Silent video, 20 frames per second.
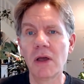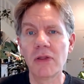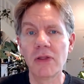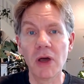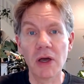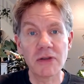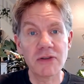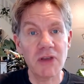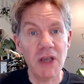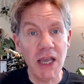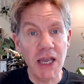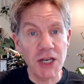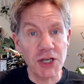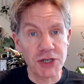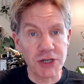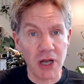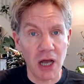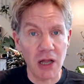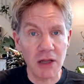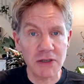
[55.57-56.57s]
Thus,
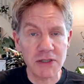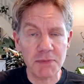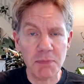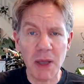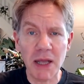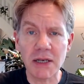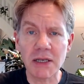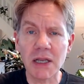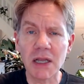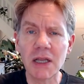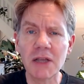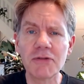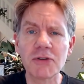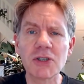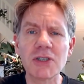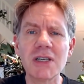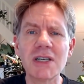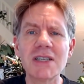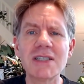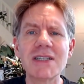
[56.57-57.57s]
each dollar spent
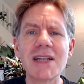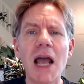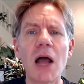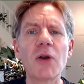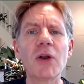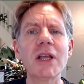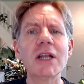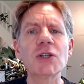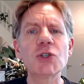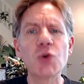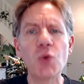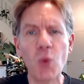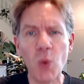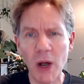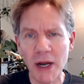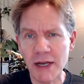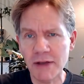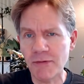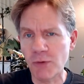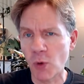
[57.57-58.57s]
delivers an astounding
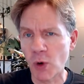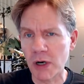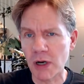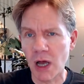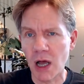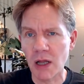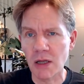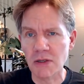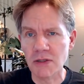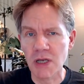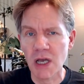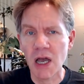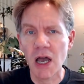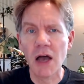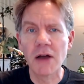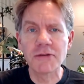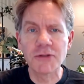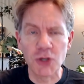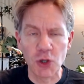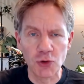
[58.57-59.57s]
$24
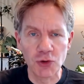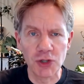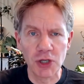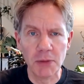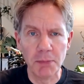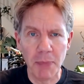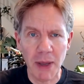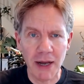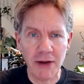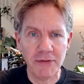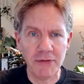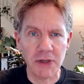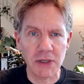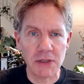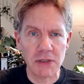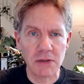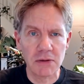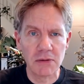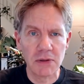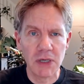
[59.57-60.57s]
of social
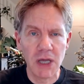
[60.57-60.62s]
benefits.